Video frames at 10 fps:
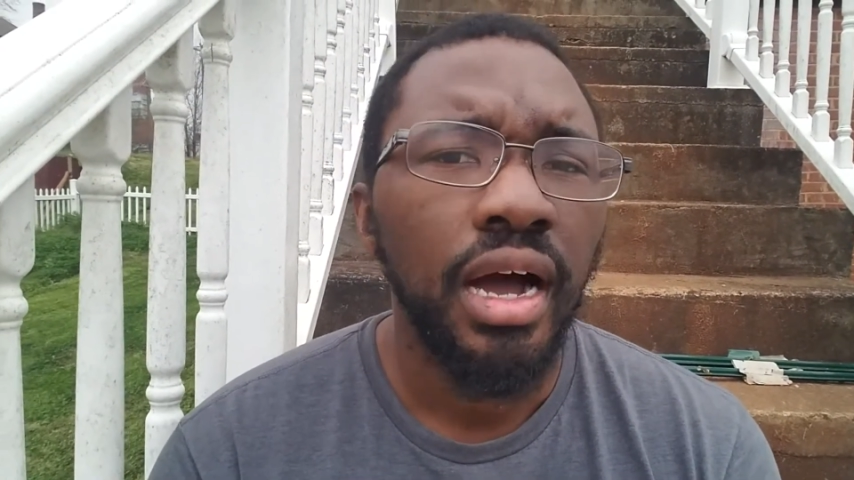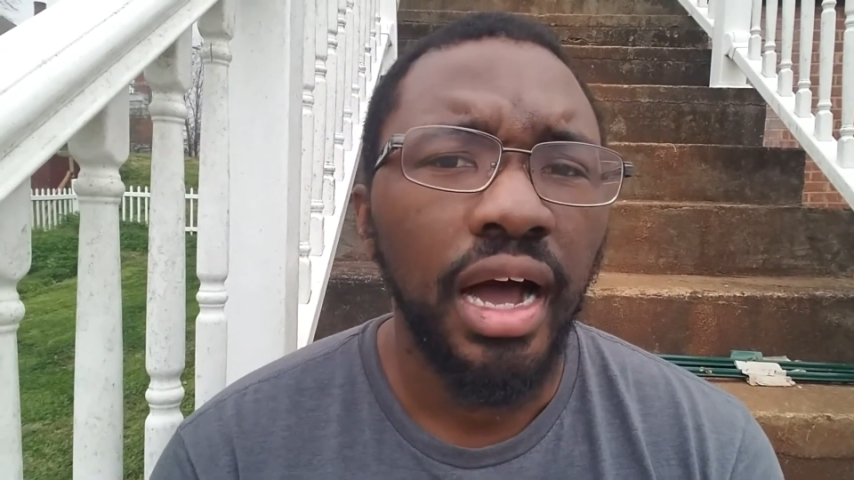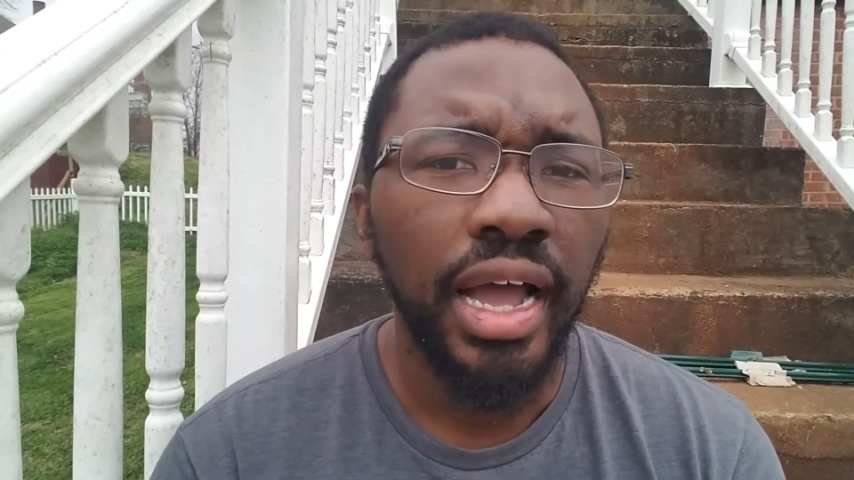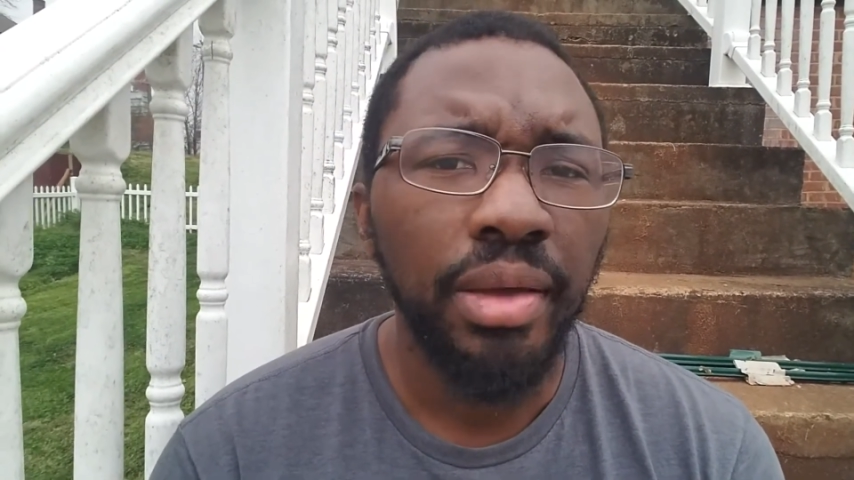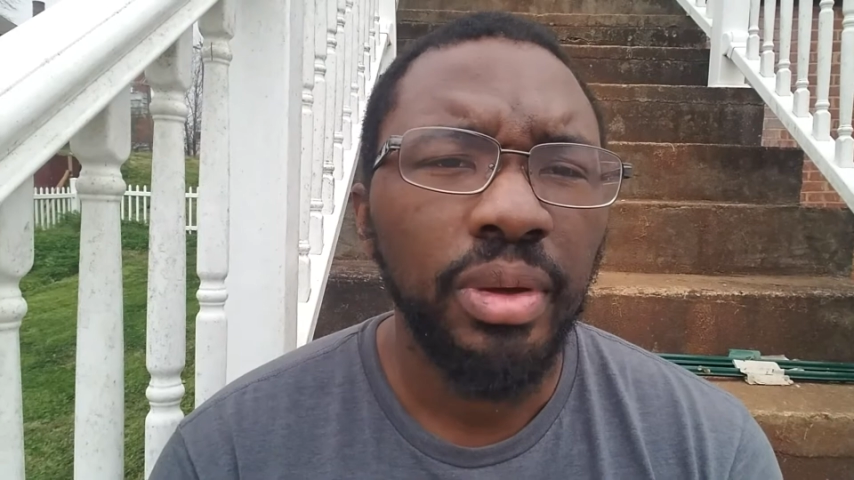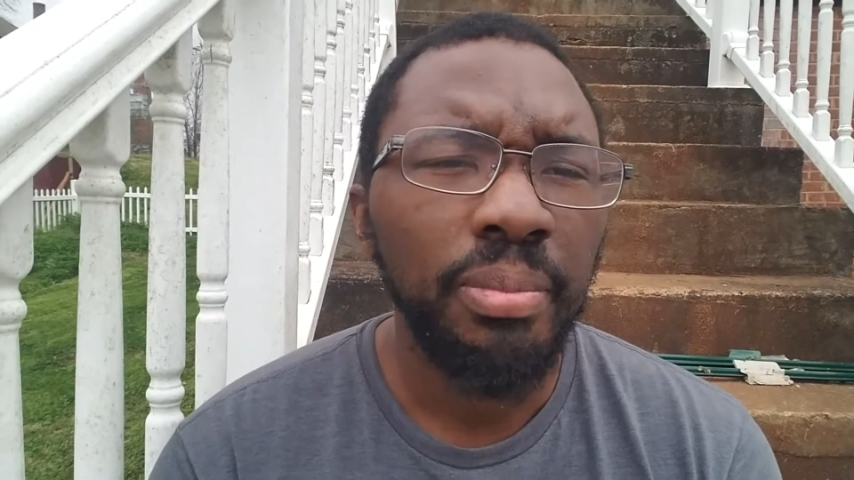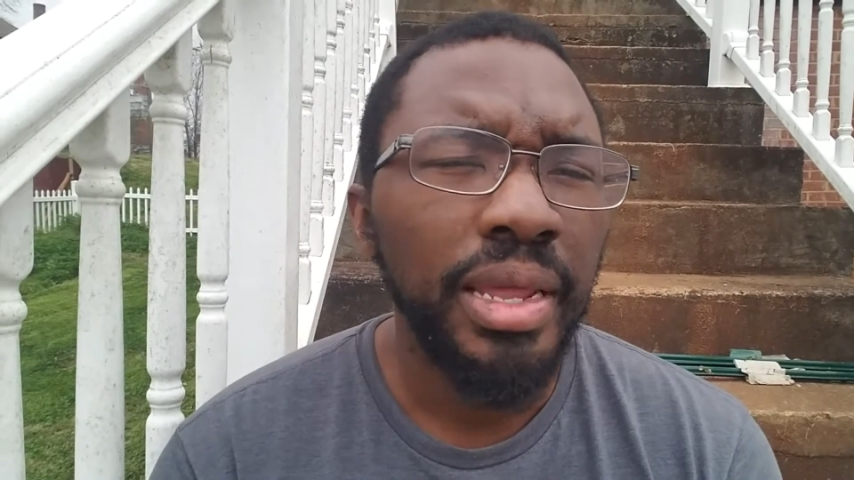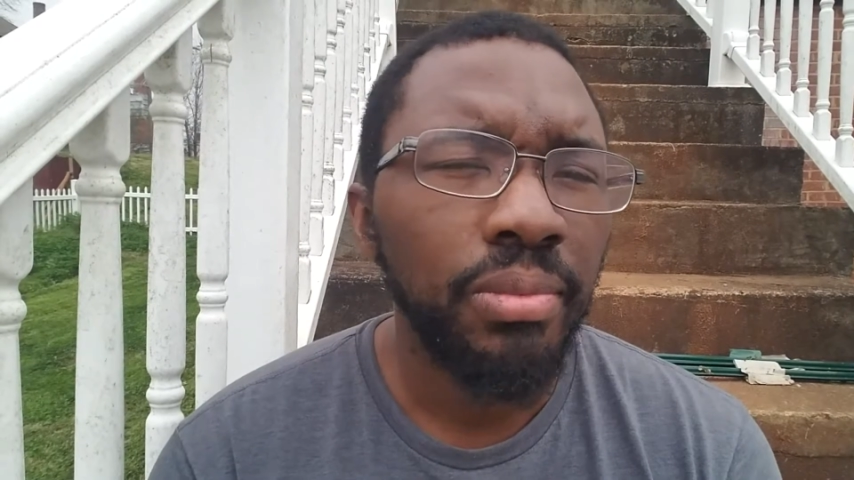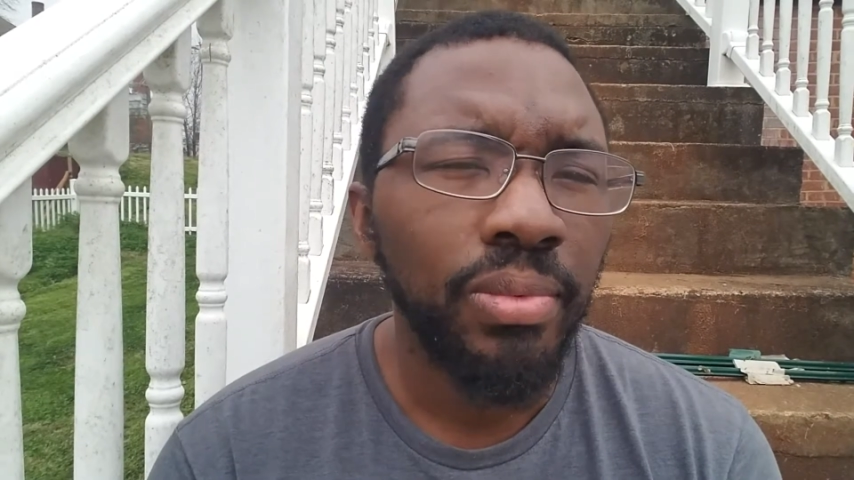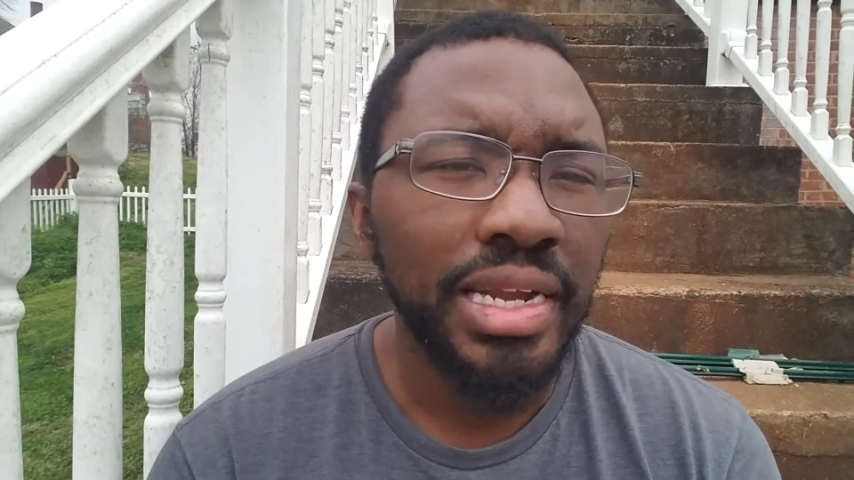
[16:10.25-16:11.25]
it would have been a
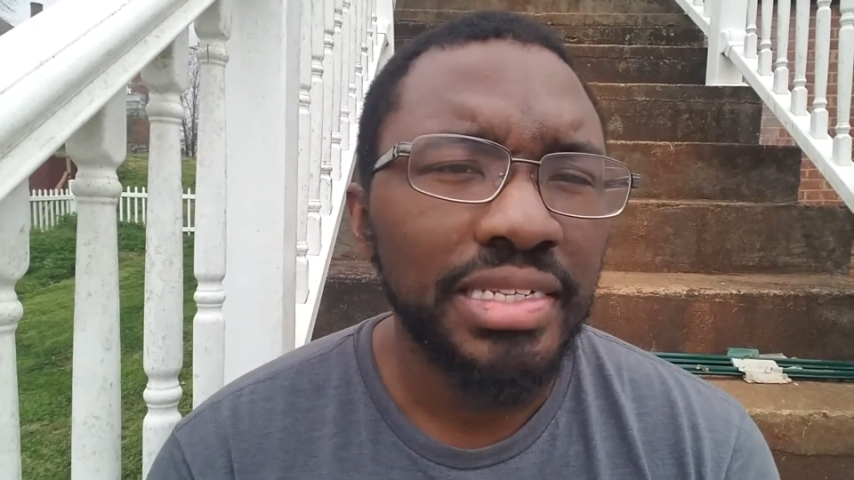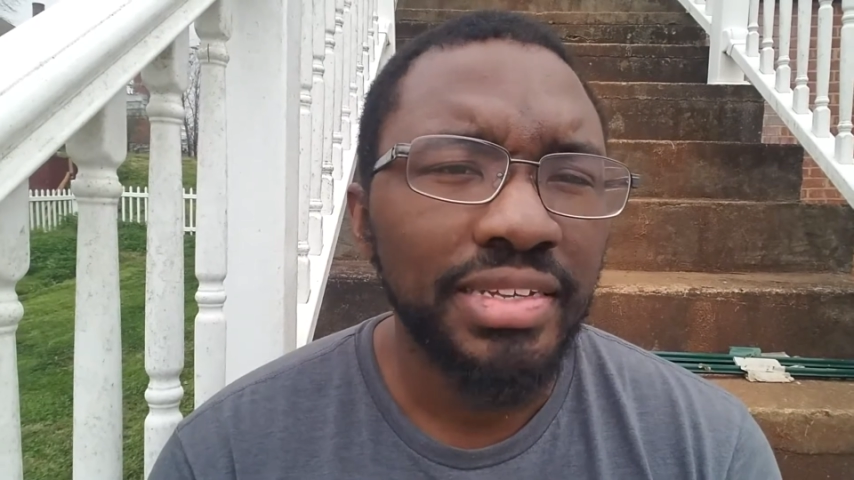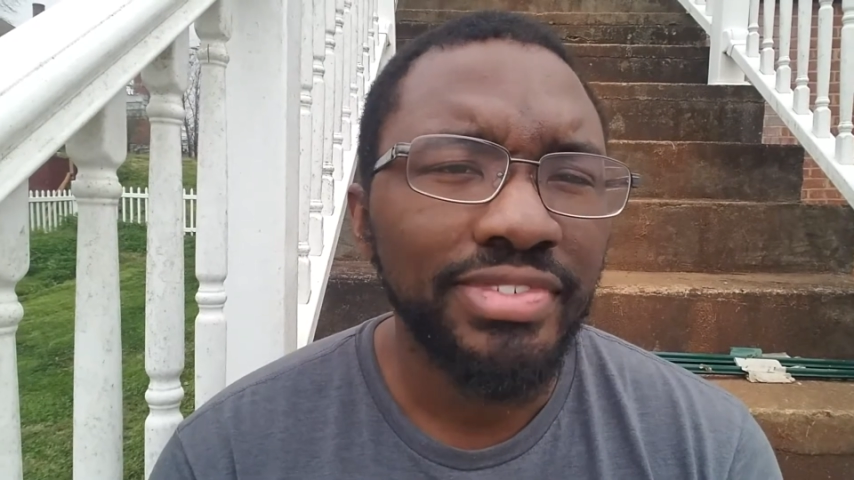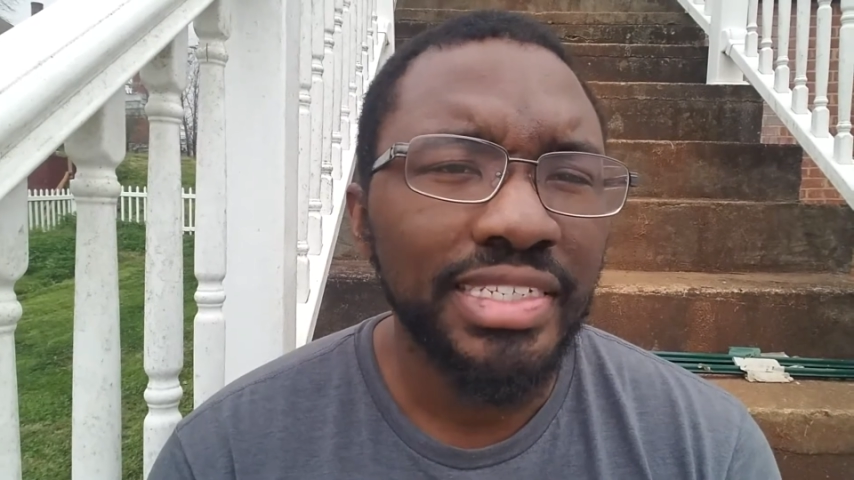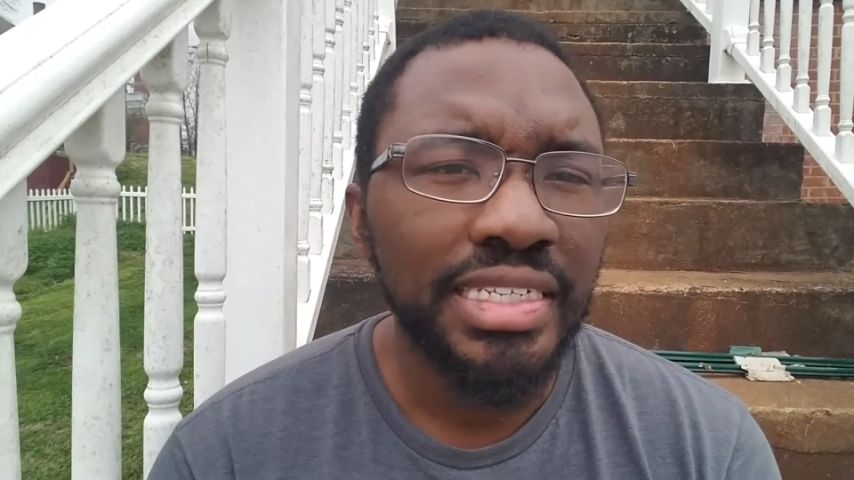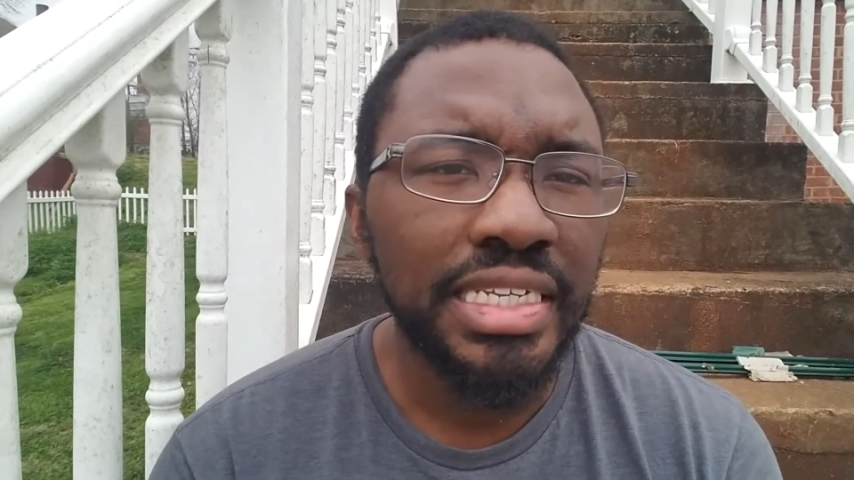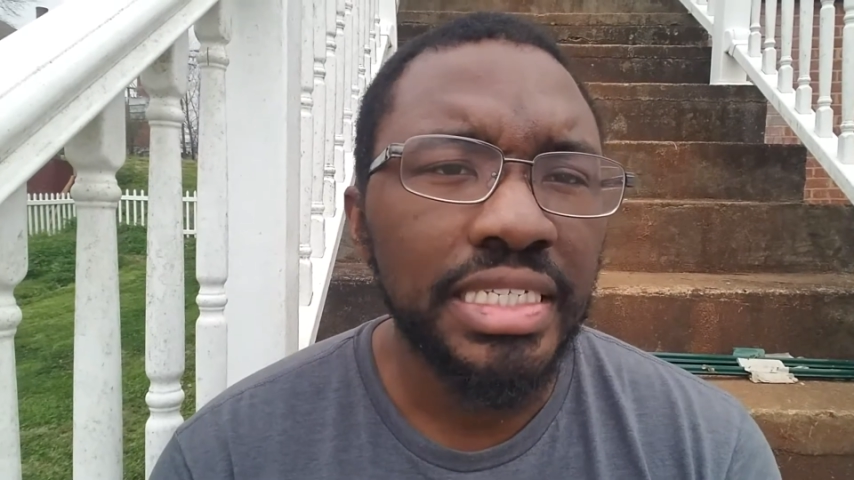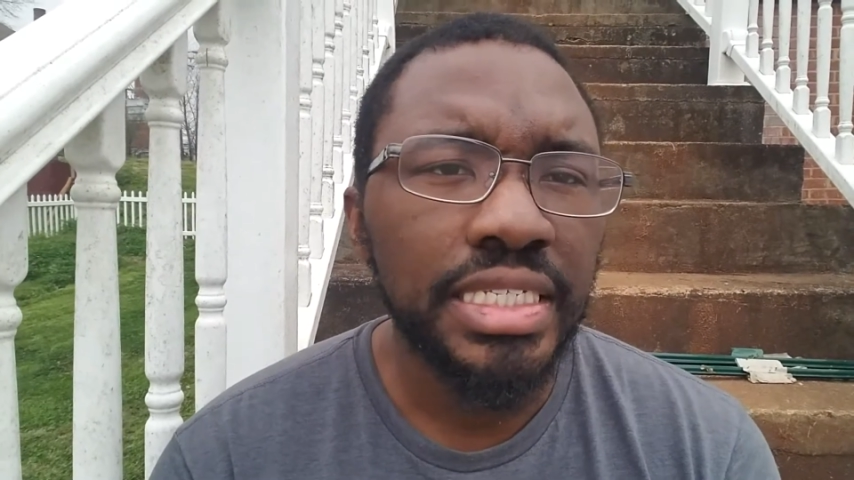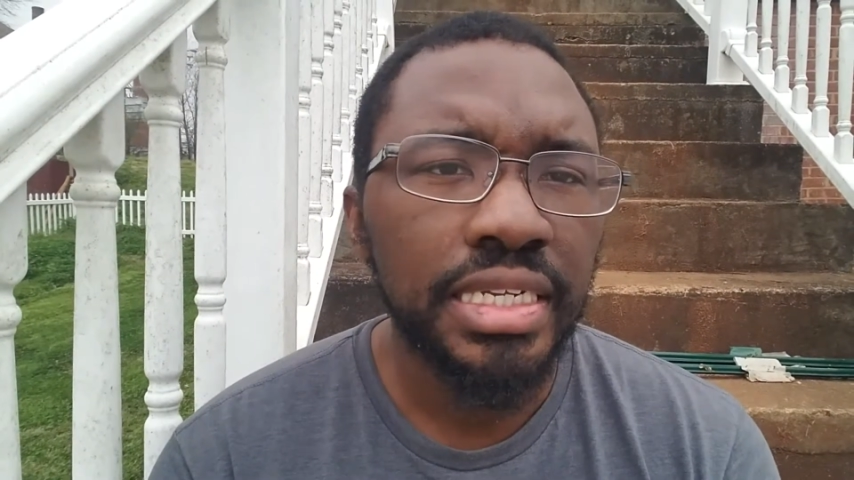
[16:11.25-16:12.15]
waste of a season,